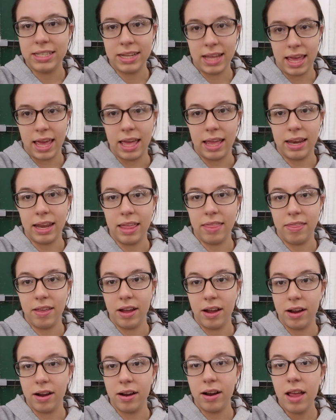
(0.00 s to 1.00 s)
10 in
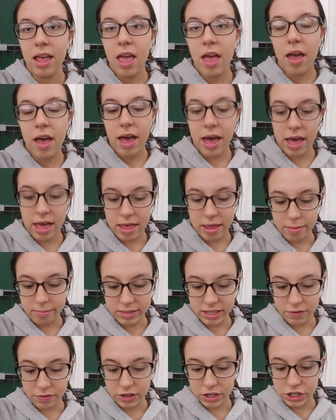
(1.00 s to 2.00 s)
their
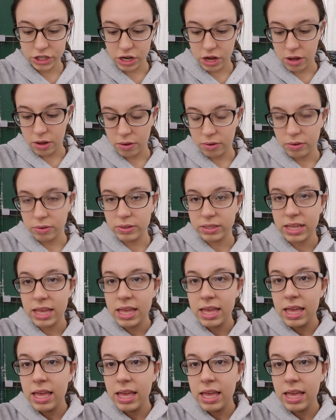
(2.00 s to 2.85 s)
different shows,